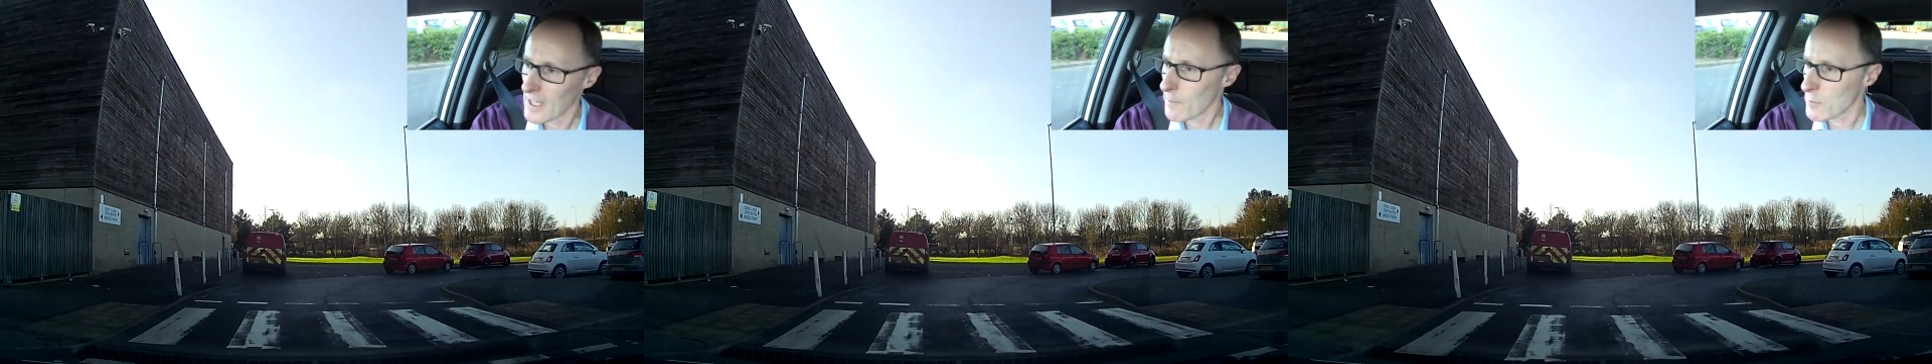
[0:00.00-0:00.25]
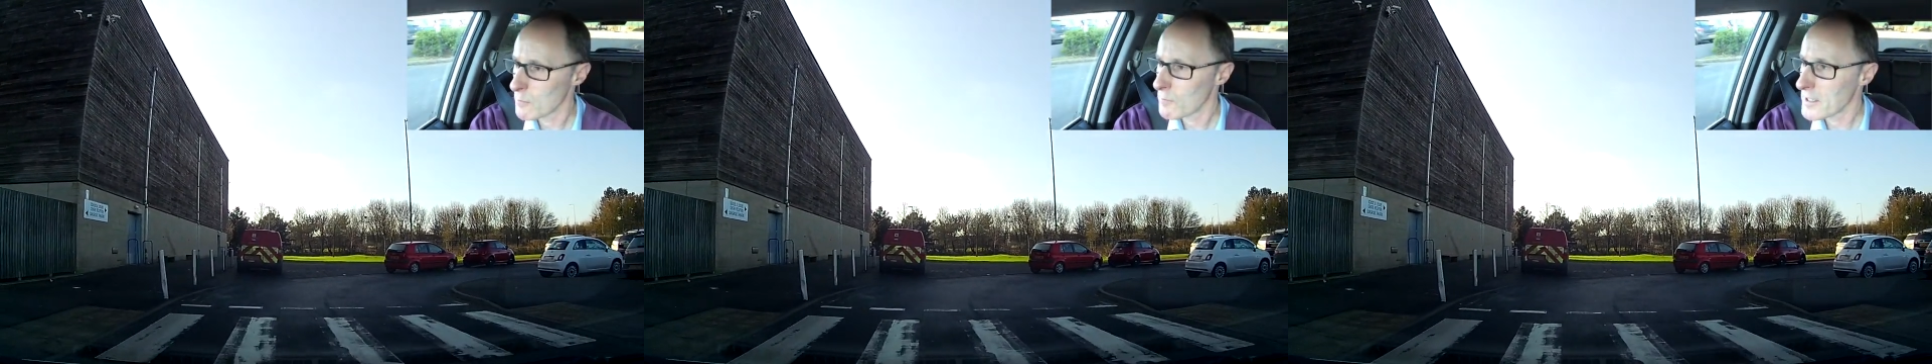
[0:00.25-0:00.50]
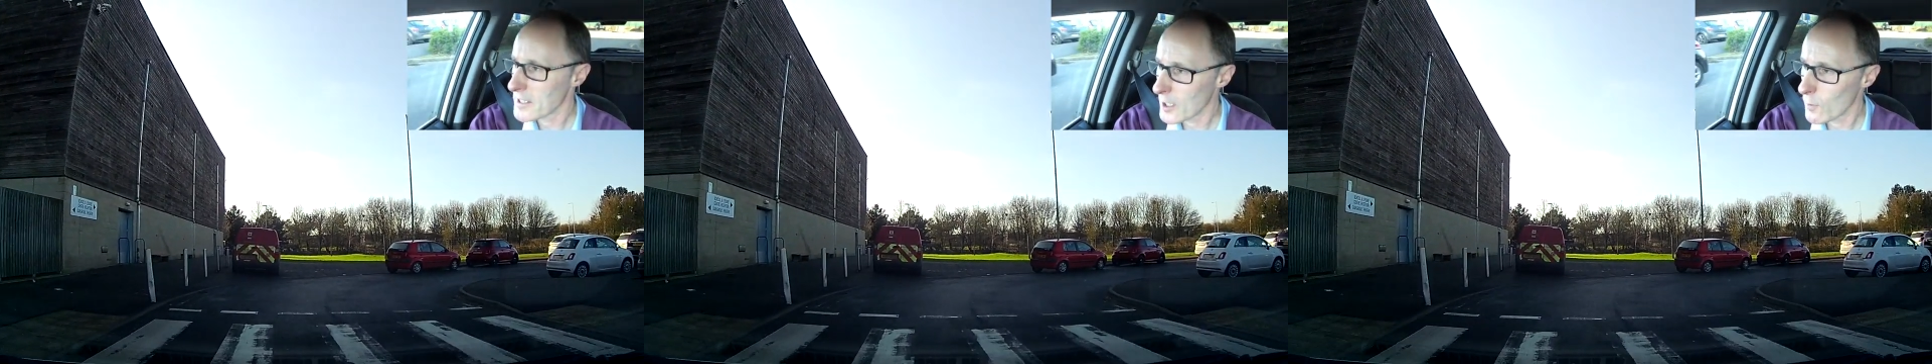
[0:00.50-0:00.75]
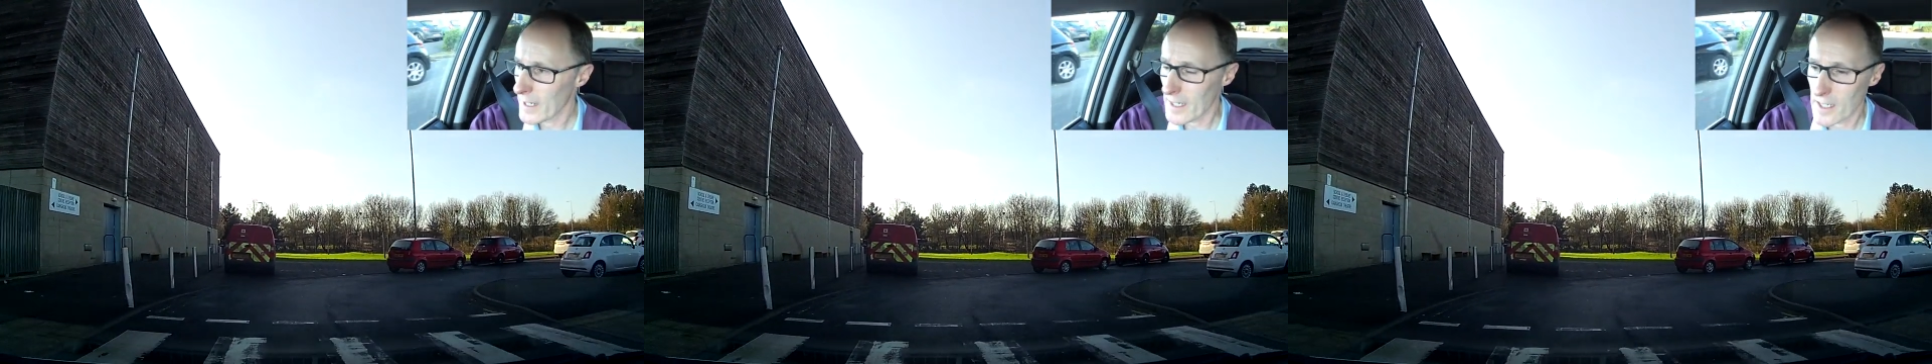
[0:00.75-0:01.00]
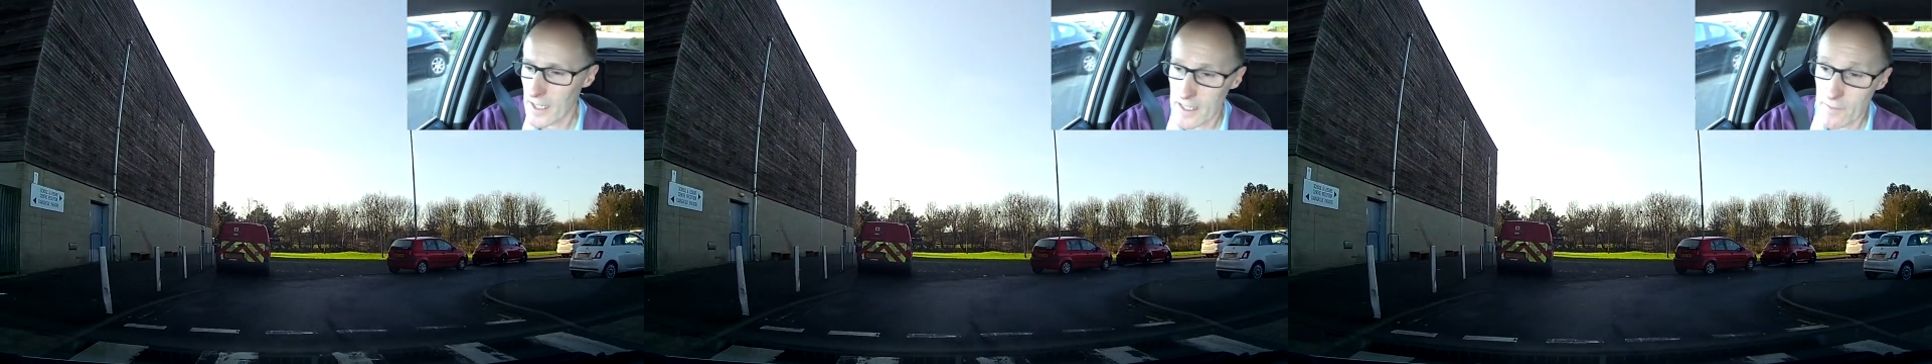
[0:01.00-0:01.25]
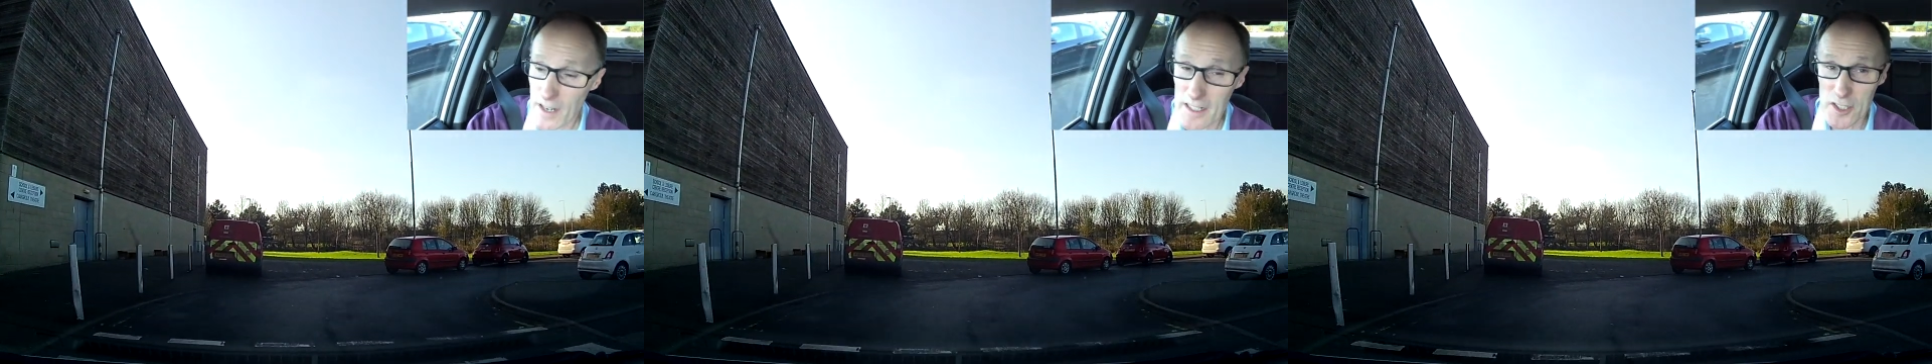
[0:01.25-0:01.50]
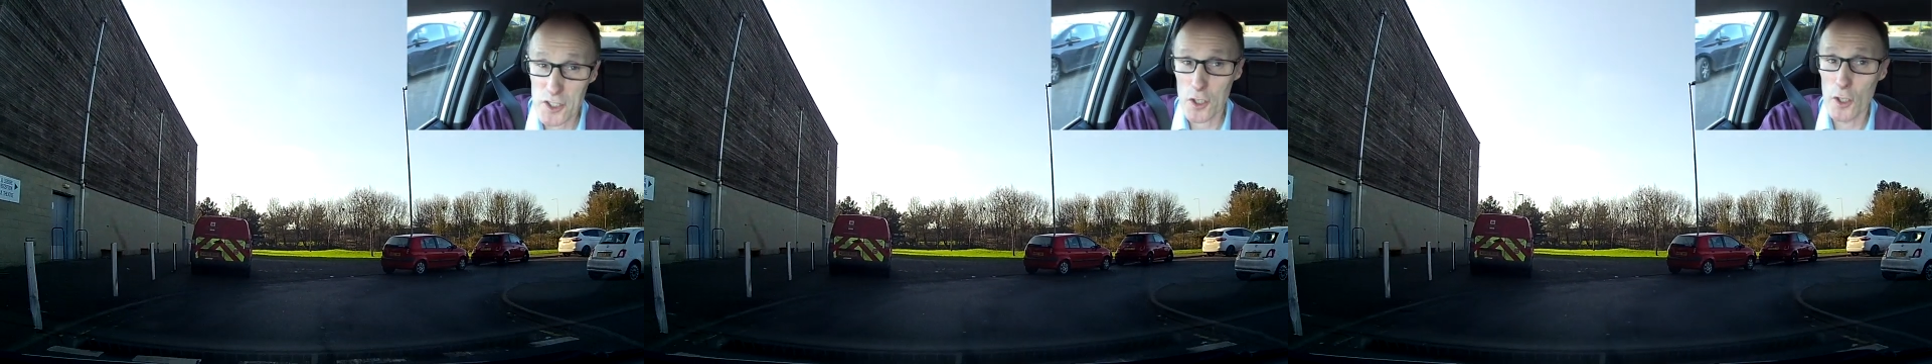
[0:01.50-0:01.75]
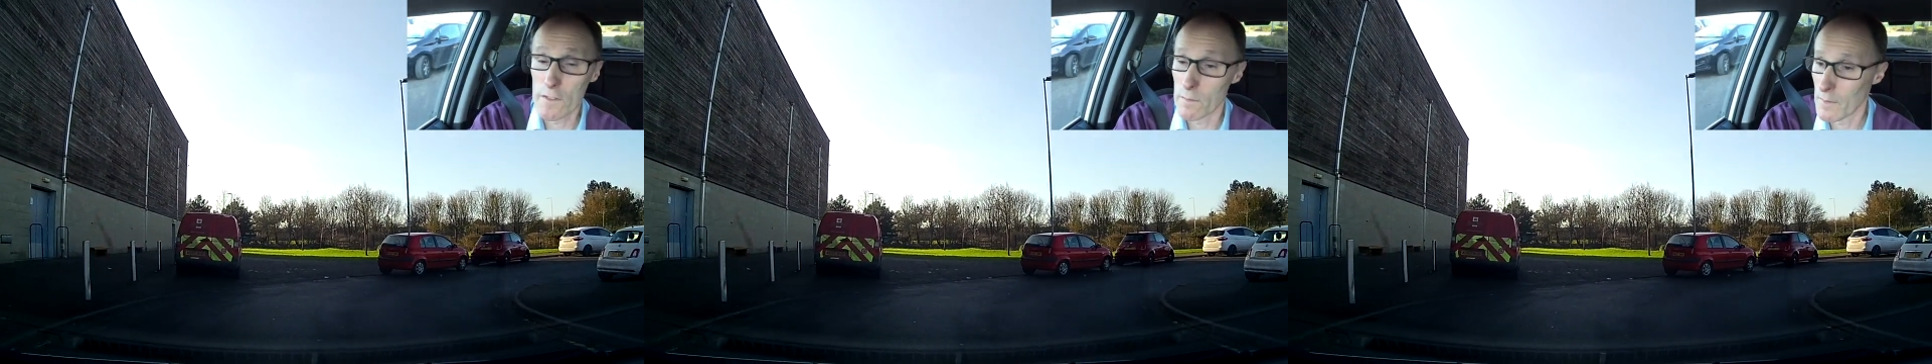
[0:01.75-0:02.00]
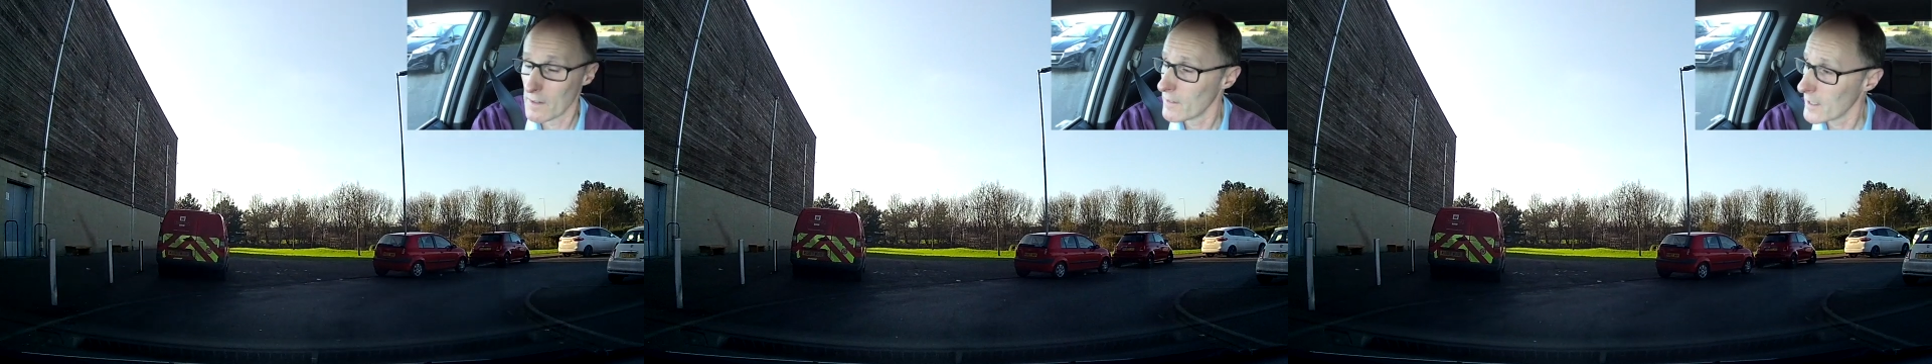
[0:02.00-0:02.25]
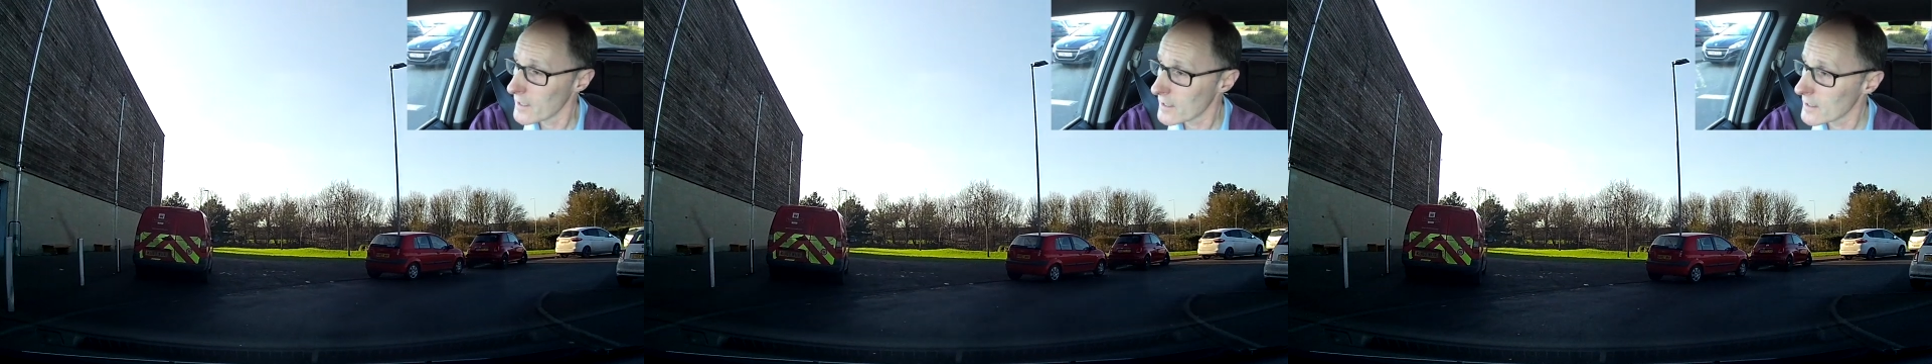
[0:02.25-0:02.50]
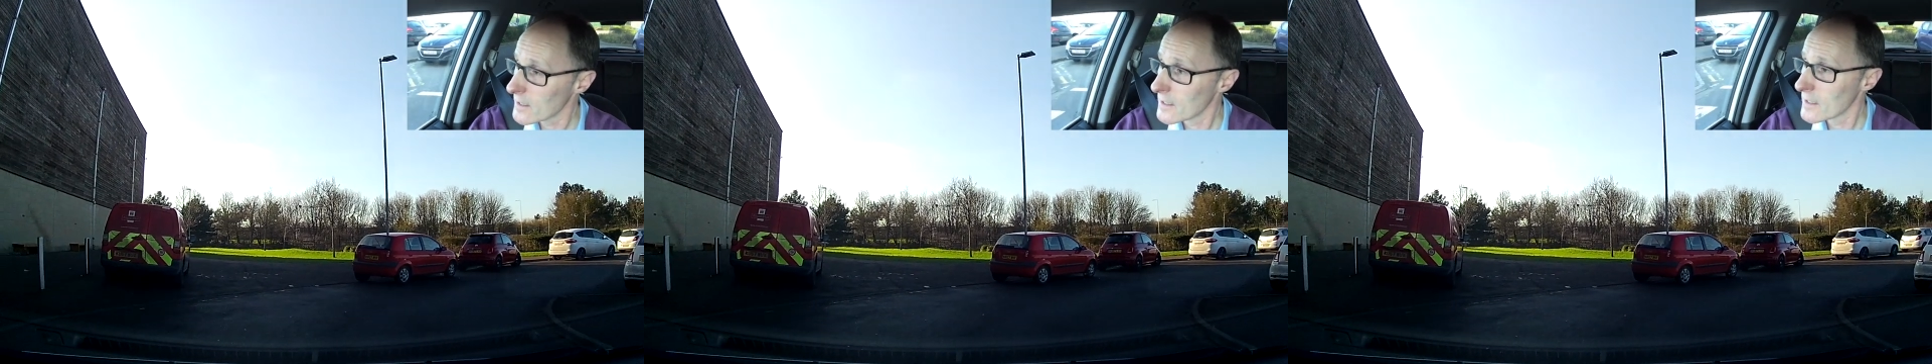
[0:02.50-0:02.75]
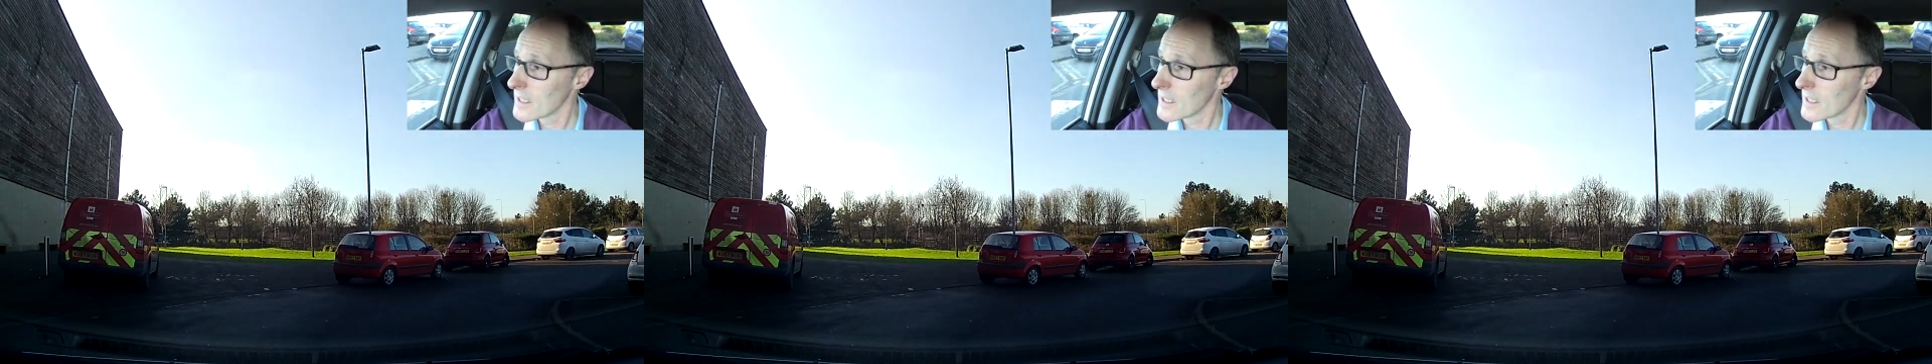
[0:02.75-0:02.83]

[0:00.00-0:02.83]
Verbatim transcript: happens pretty quickly. In fact, there's two of them, I reckon.